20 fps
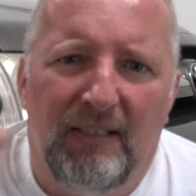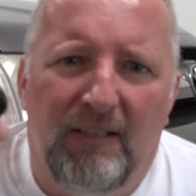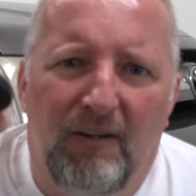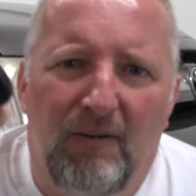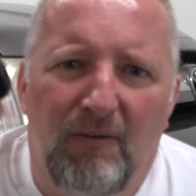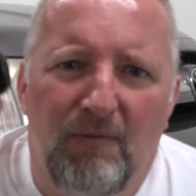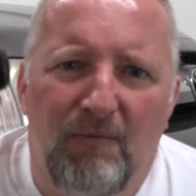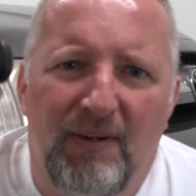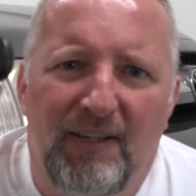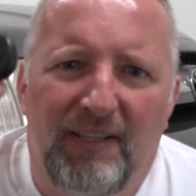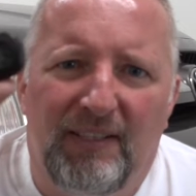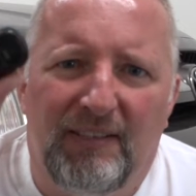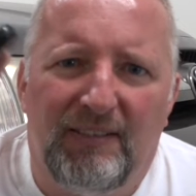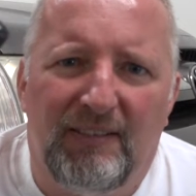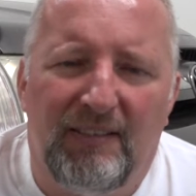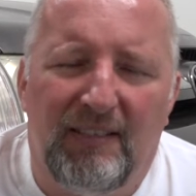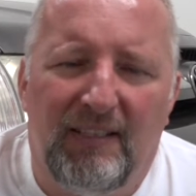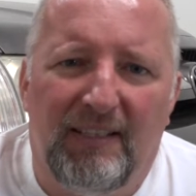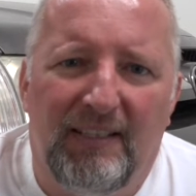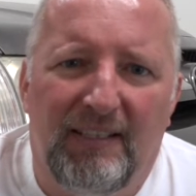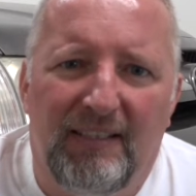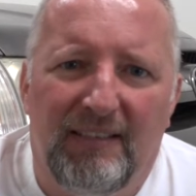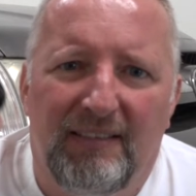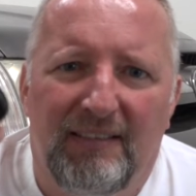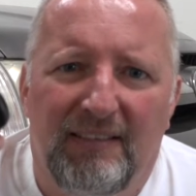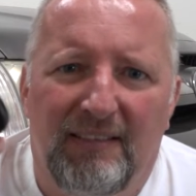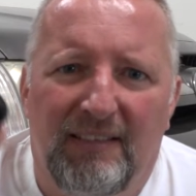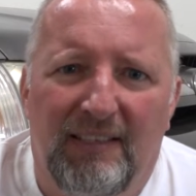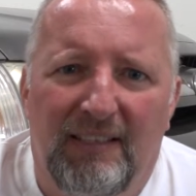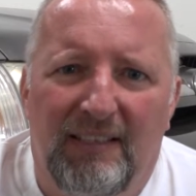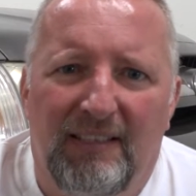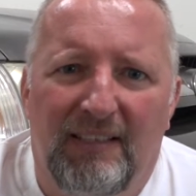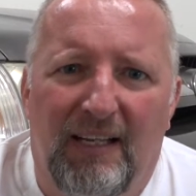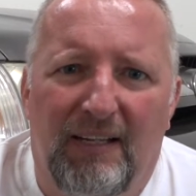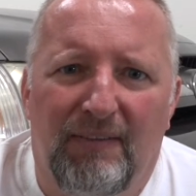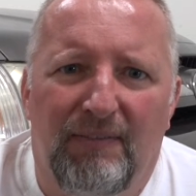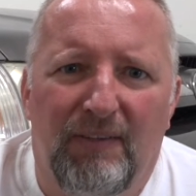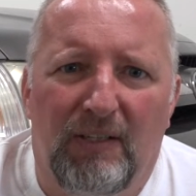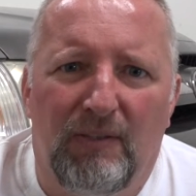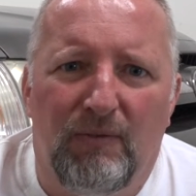Obviously
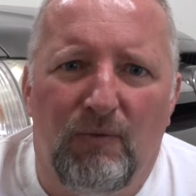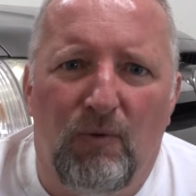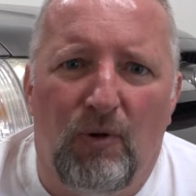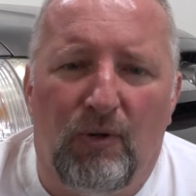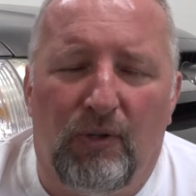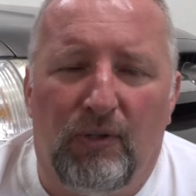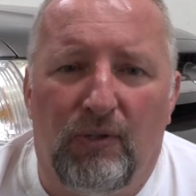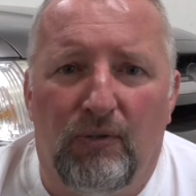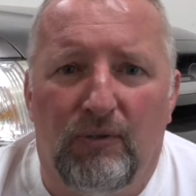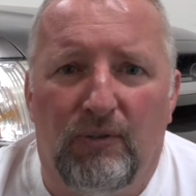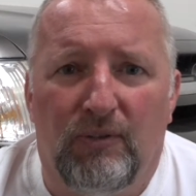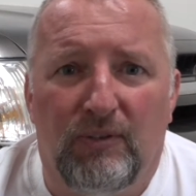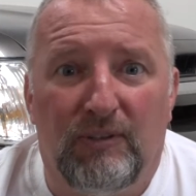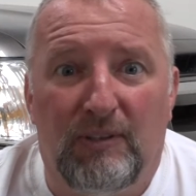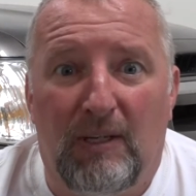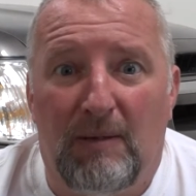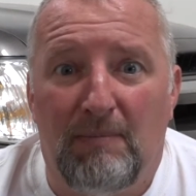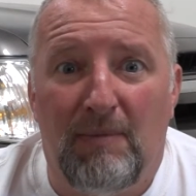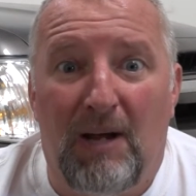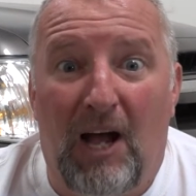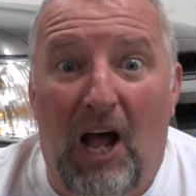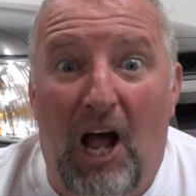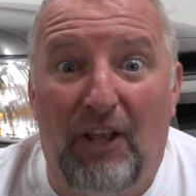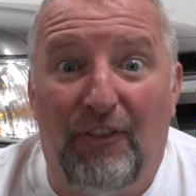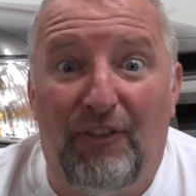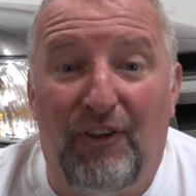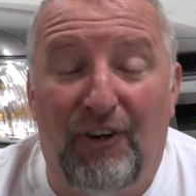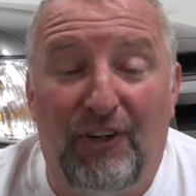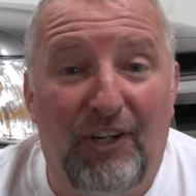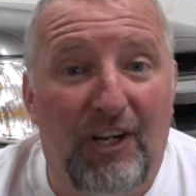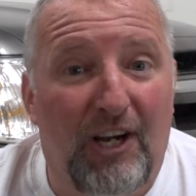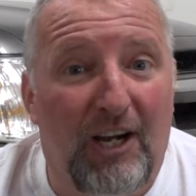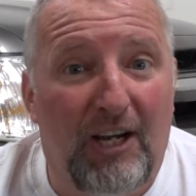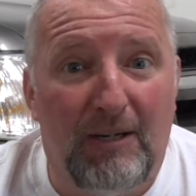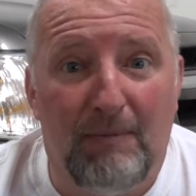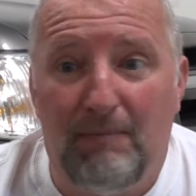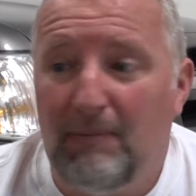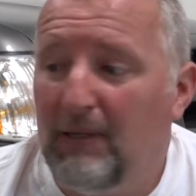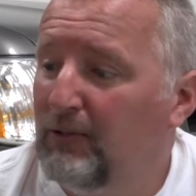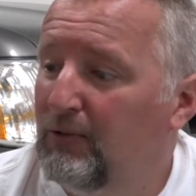that will work on some other
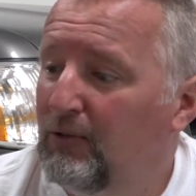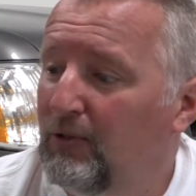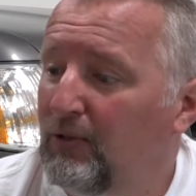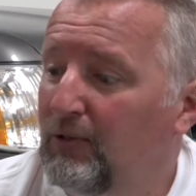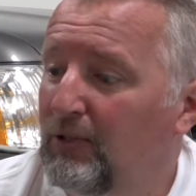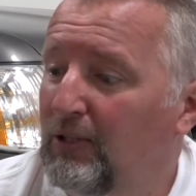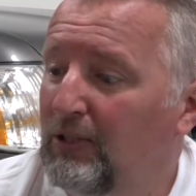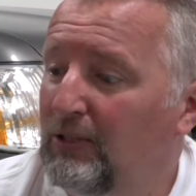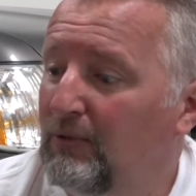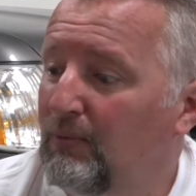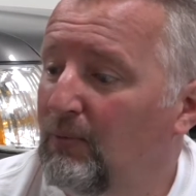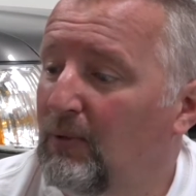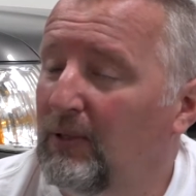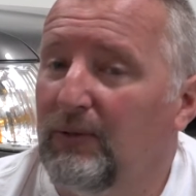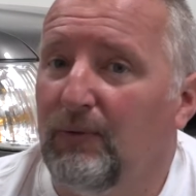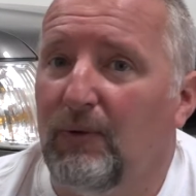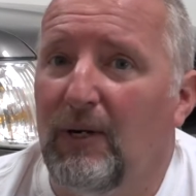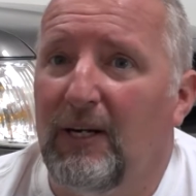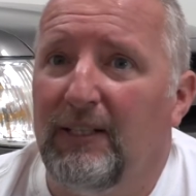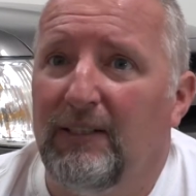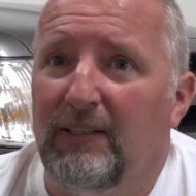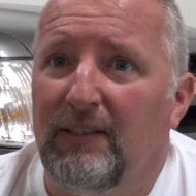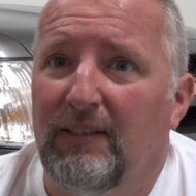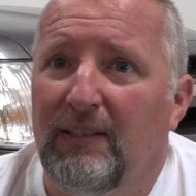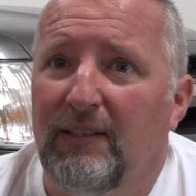car, but not this one, right?